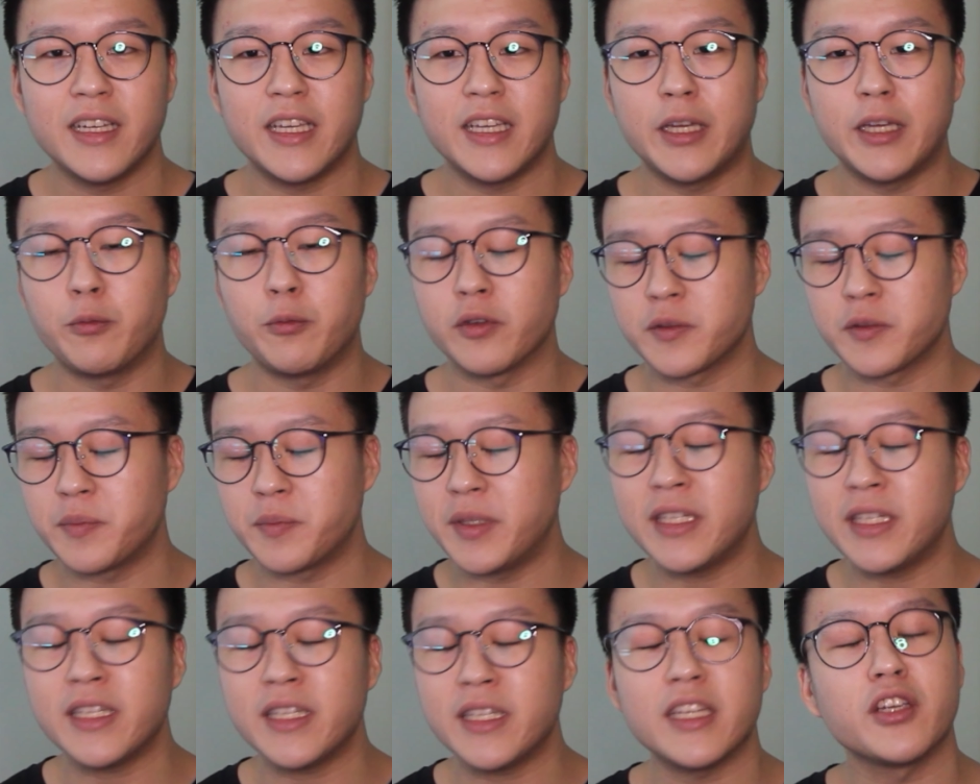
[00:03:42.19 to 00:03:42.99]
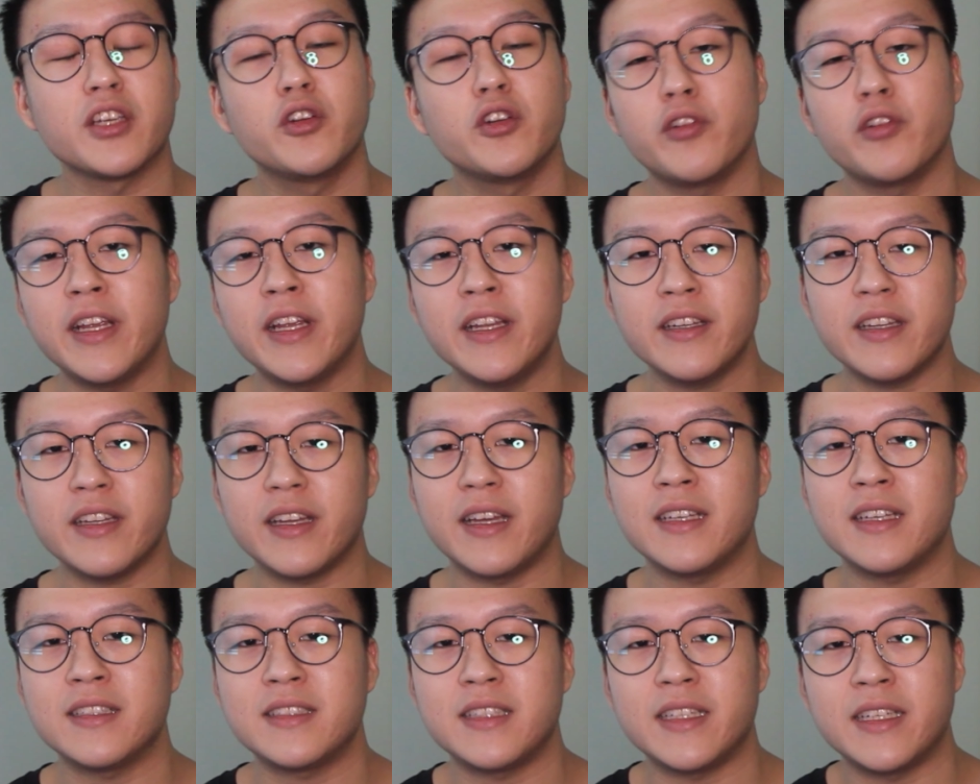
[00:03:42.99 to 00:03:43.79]
It was being ingrained
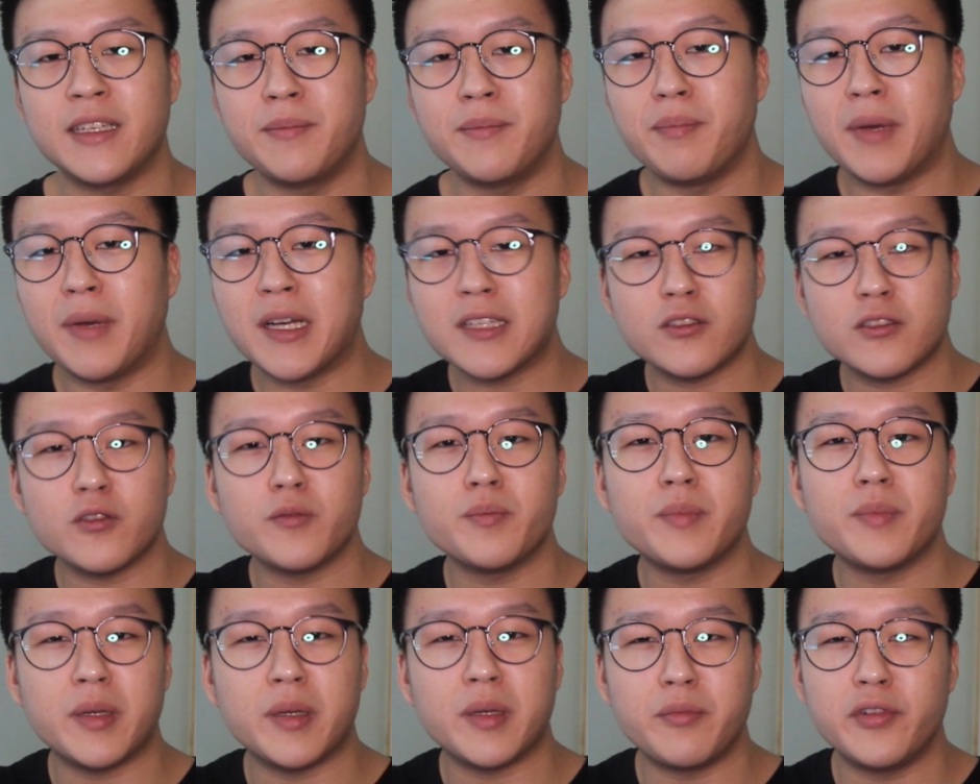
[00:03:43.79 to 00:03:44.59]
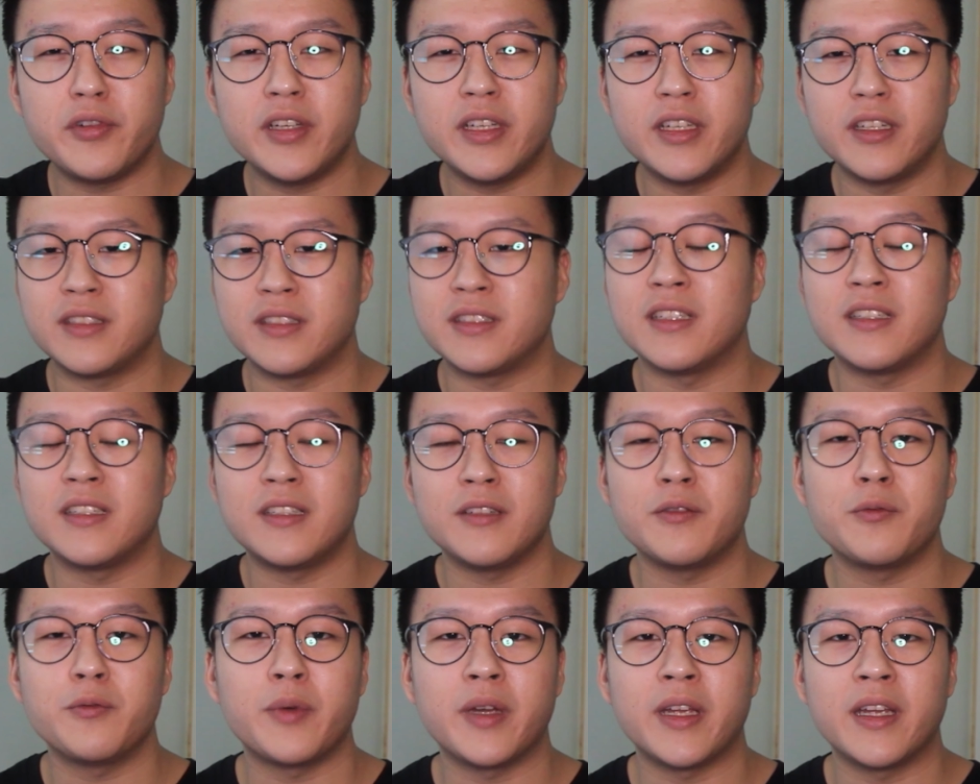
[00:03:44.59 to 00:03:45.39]
as a muscle memory in a
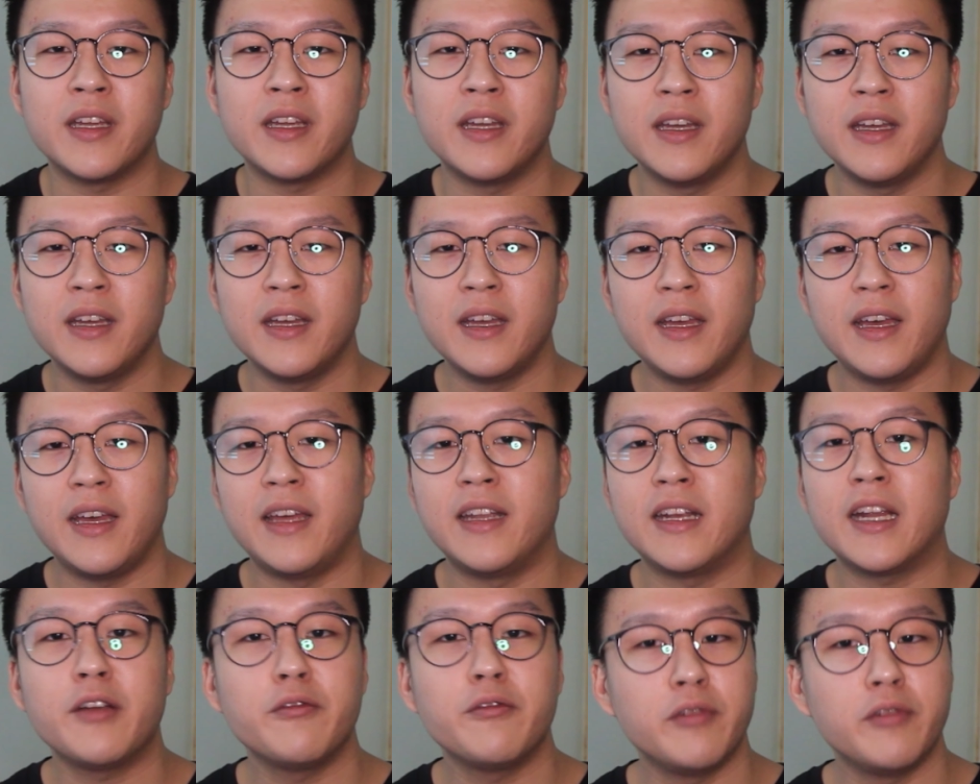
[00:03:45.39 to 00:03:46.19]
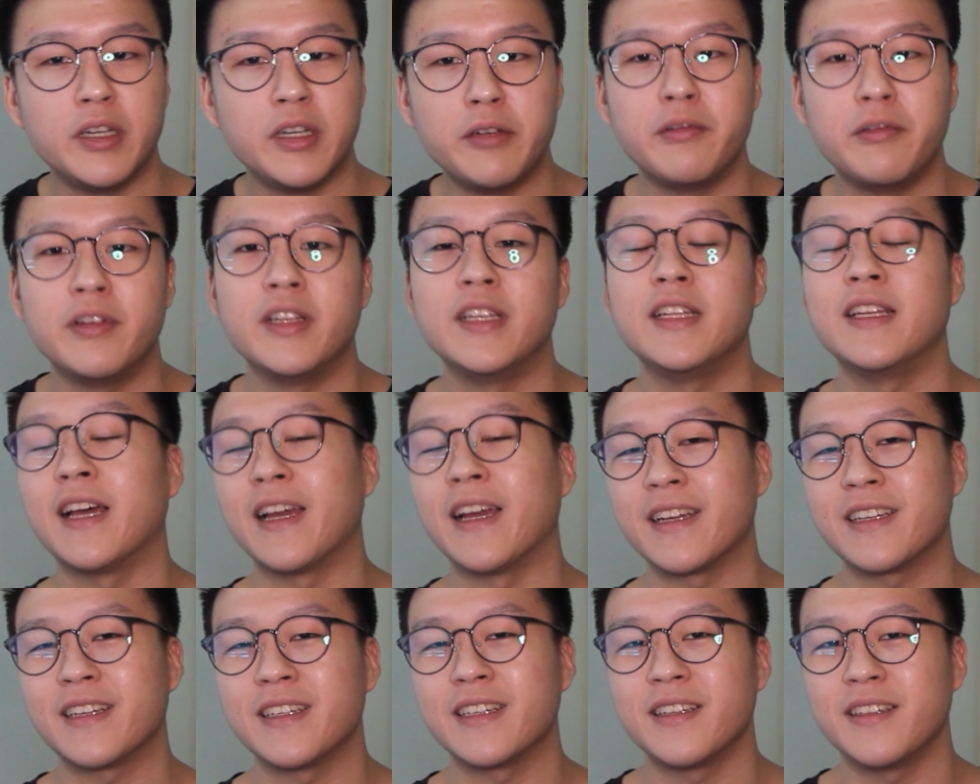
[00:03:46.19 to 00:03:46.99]
certain way, and I really really
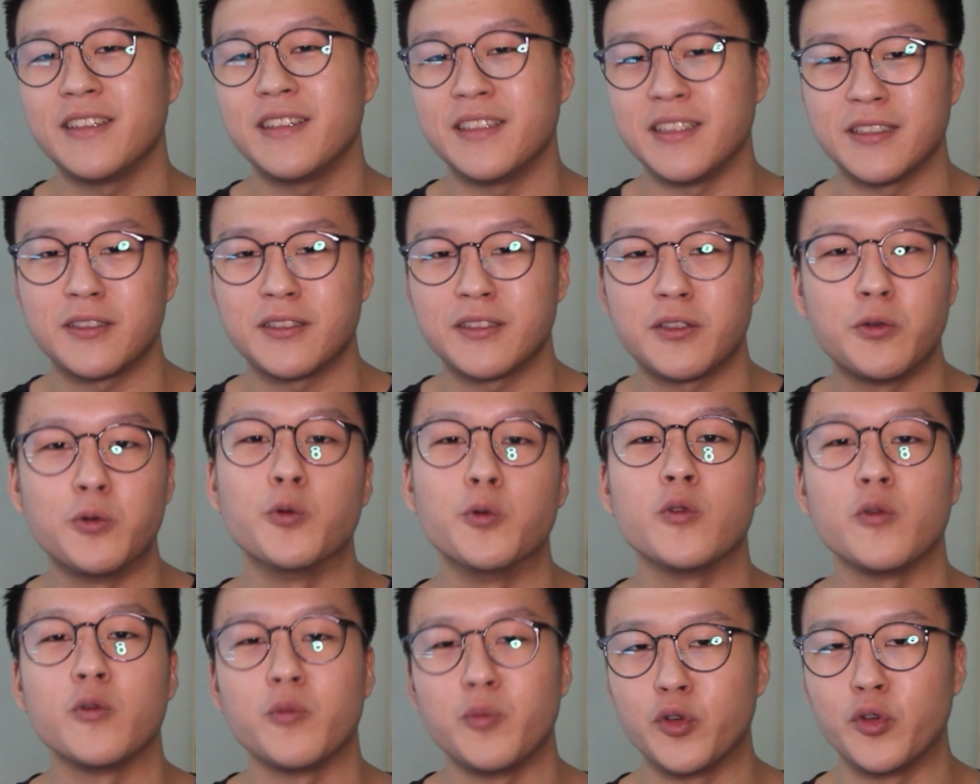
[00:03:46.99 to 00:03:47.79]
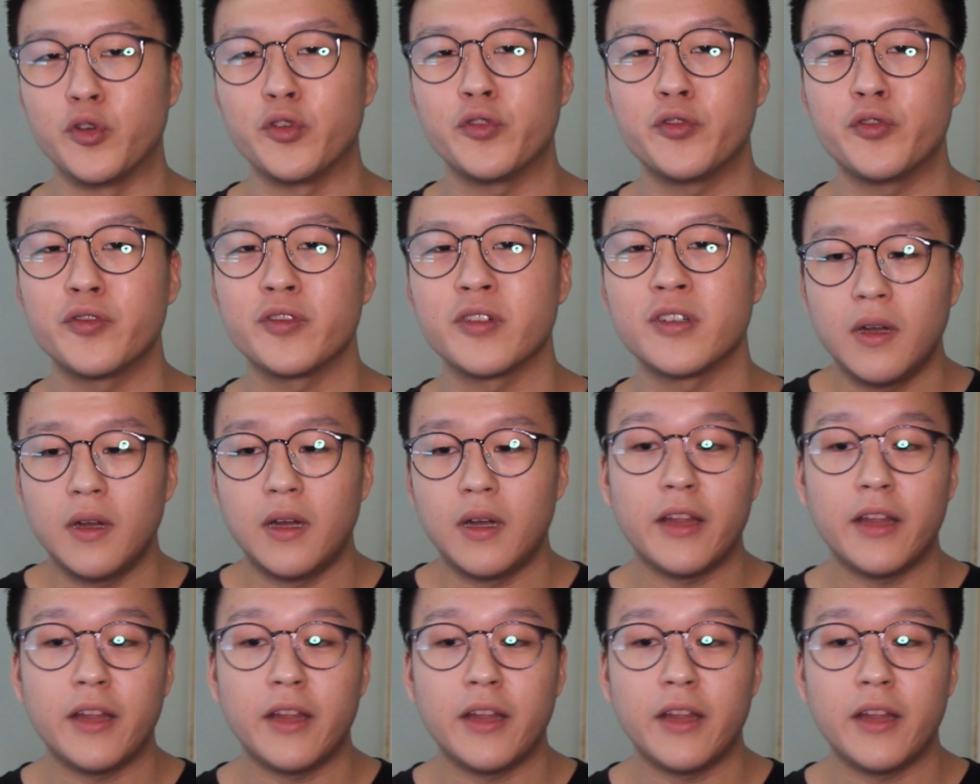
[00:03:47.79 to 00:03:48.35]
like this cool move.